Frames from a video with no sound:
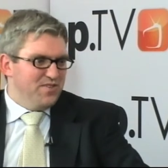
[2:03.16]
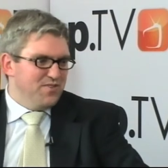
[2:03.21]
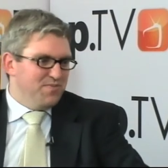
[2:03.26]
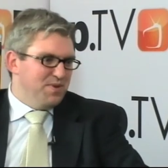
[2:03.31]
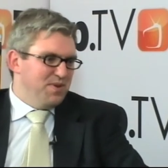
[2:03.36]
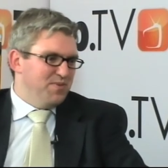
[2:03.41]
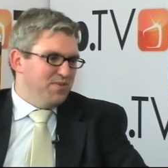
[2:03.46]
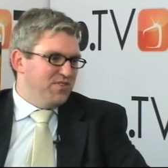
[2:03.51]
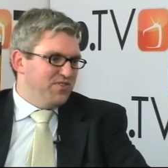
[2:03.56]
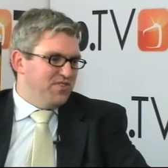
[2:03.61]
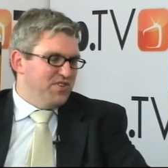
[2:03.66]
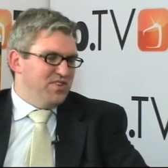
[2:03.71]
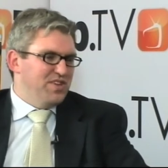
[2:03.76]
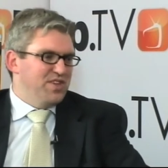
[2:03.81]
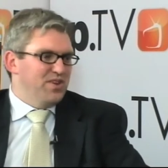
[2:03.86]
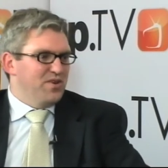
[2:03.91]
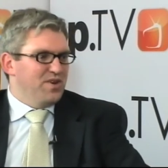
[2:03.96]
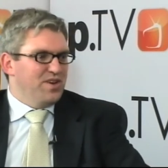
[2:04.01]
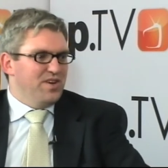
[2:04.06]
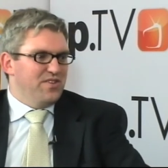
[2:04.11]
but we're
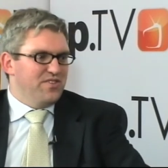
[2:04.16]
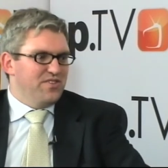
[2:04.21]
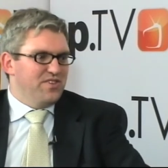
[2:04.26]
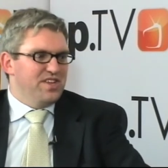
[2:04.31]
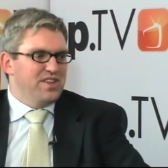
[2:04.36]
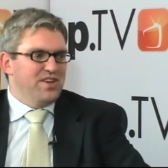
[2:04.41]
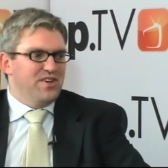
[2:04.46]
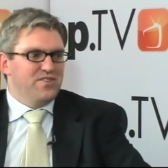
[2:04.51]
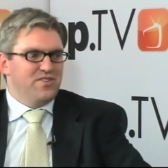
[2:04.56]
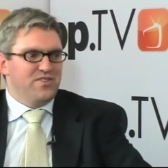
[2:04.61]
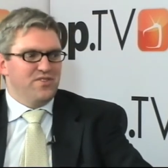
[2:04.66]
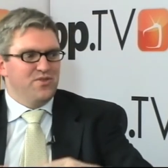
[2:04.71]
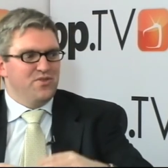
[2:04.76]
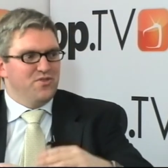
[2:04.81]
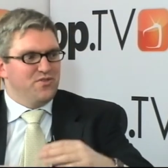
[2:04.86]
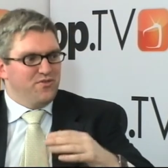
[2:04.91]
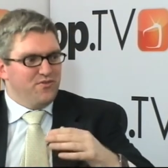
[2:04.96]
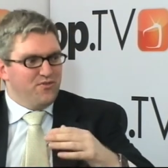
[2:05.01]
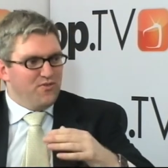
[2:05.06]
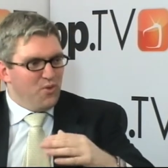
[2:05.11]
certainly not going to see those
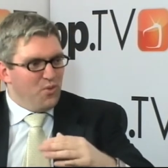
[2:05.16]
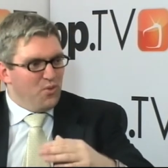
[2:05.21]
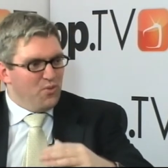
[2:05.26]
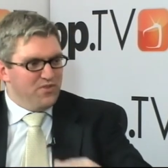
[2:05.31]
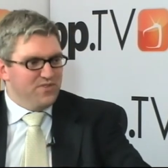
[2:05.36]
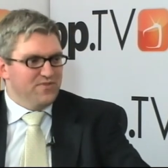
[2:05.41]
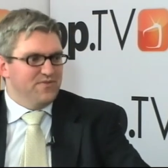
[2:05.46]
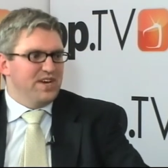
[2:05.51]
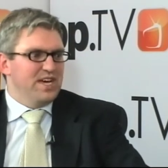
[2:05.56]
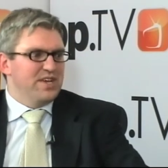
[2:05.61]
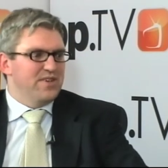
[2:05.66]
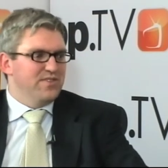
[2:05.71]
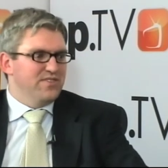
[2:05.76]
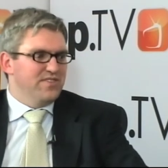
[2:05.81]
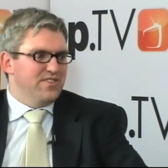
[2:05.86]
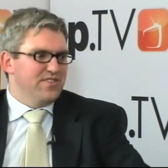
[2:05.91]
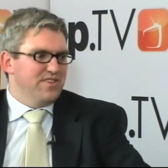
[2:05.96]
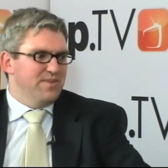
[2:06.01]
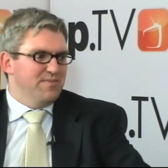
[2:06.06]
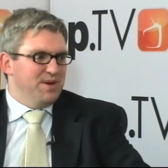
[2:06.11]
huge falls in values
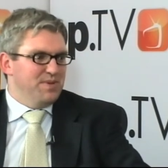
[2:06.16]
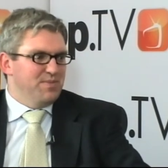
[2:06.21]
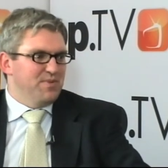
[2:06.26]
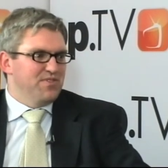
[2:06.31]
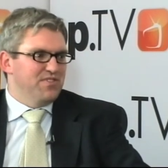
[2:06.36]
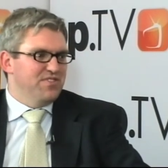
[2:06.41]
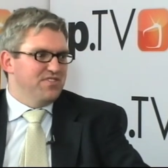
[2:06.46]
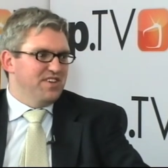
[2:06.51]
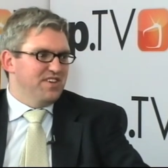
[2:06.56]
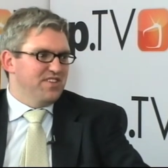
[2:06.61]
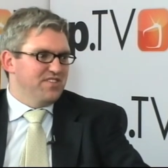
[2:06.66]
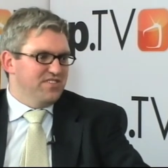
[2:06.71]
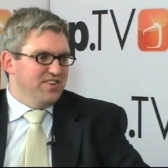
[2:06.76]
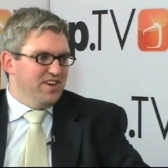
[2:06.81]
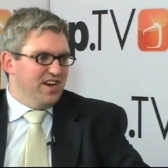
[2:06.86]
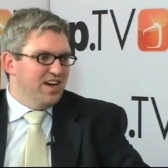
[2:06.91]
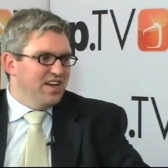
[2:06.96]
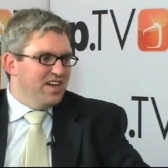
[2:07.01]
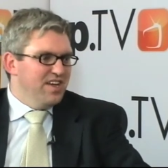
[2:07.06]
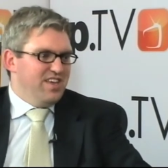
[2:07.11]
that some people suggest
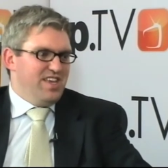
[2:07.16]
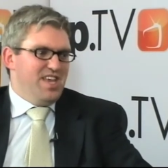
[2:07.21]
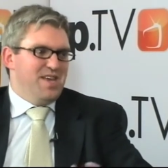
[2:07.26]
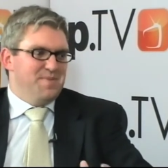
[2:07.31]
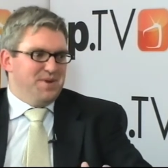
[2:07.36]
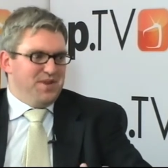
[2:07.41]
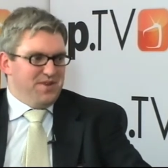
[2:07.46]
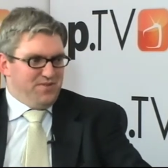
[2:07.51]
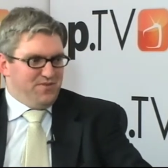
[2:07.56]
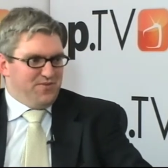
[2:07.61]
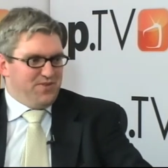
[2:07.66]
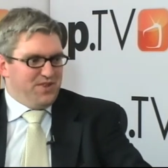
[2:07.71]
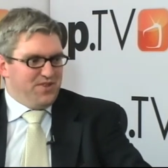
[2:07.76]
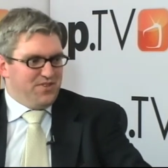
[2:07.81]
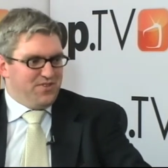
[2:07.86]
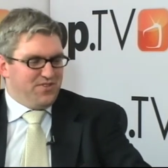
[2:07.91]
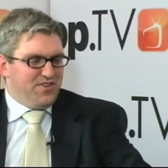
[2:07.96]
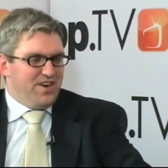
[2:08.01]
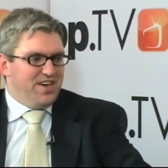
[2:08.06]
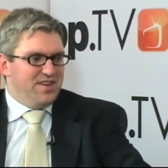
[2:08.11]
are imminent for the
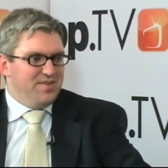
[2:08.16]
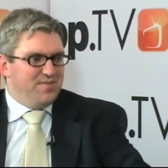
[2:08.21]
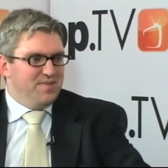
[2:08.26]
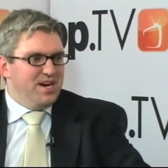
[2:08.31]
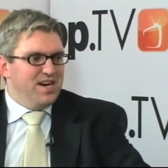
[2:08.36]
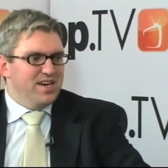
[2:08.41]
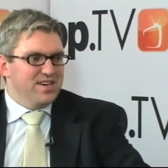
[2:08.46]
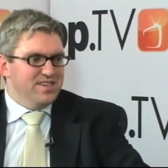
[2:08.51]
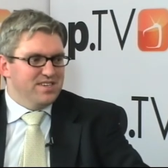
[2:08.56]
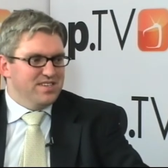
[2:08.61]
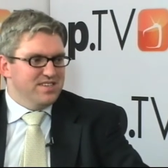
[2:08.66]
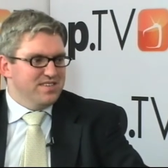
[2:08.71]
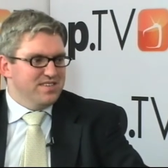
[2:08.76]
Australian market